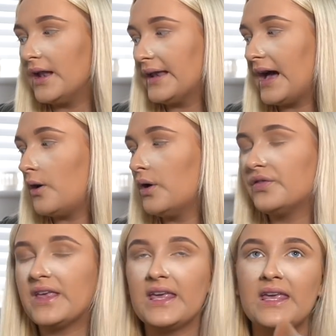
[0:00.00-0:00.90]
Now,
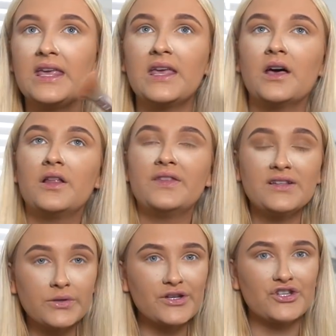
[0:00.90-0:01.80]

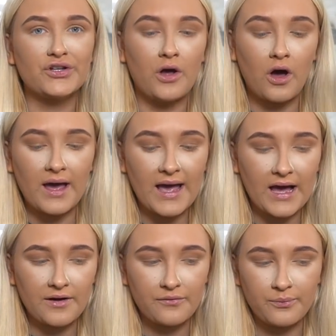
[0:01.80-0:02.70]
this question
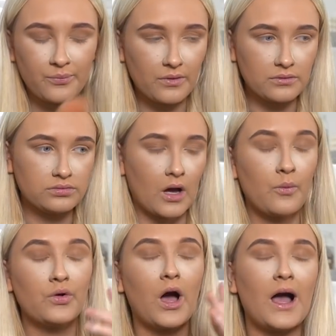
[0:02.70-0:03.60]

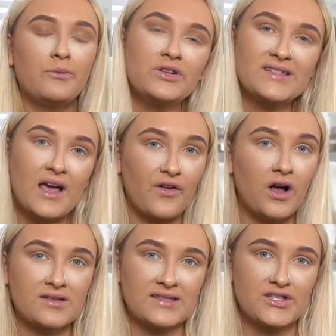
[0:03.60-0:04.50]
I wouldn't say I've
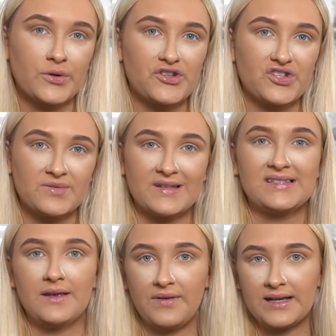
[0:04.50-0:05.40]
answered this question
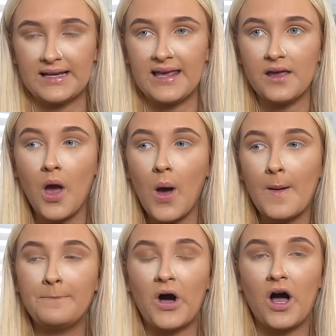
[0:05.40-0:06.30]
specifically,
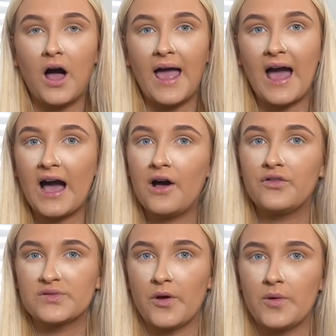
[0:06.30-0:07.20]
but I
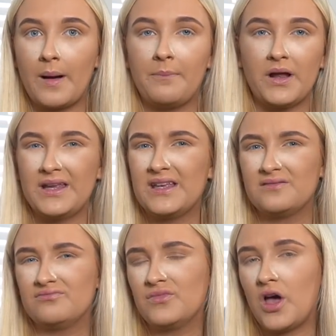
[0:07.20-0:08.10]
have spoke about money
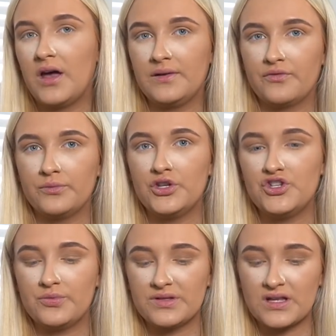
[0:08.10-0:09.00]
and earning from
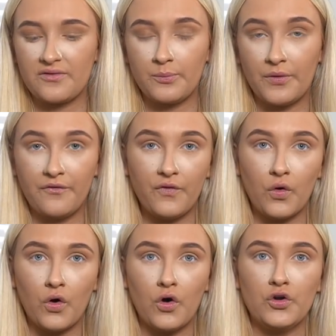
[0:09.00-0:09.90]
YouTube and stuff
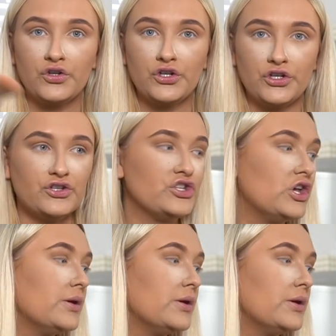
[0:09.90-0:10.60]
before on YouTube.